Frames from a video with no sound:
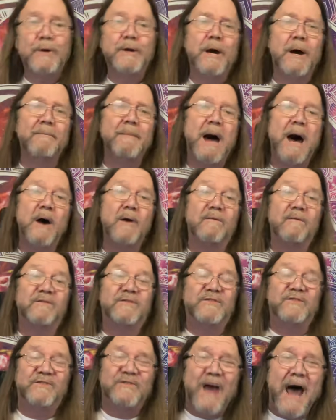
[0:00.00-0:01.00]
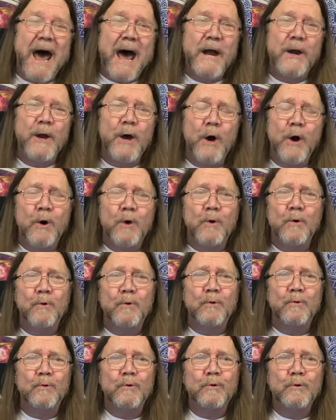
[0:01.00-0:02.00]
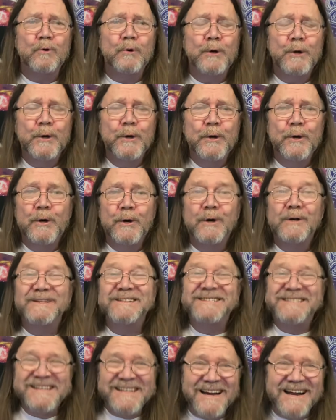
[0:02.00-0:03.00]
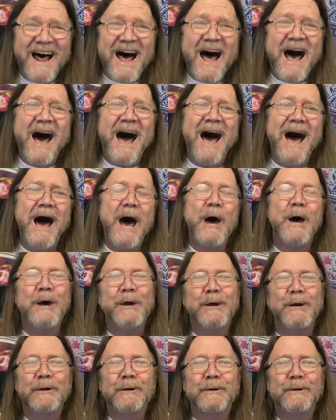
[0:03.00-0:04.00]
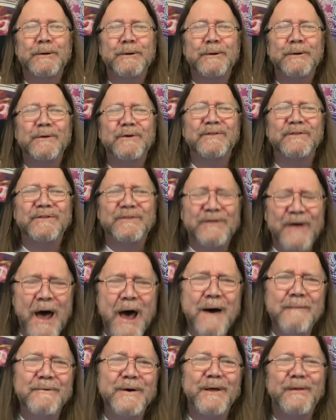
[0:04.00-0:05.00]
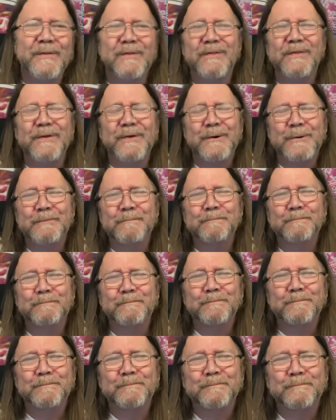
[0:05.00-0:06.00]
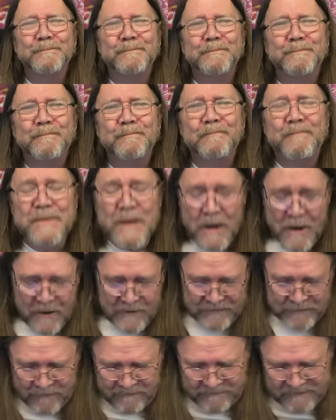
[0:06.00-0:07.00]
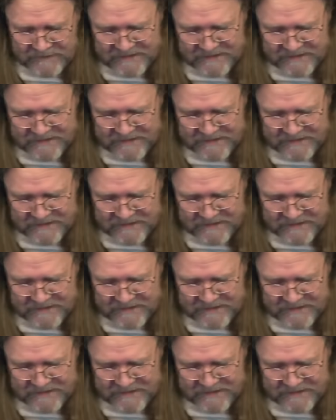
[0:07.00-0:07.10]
come out of shadow July 7th. So if you're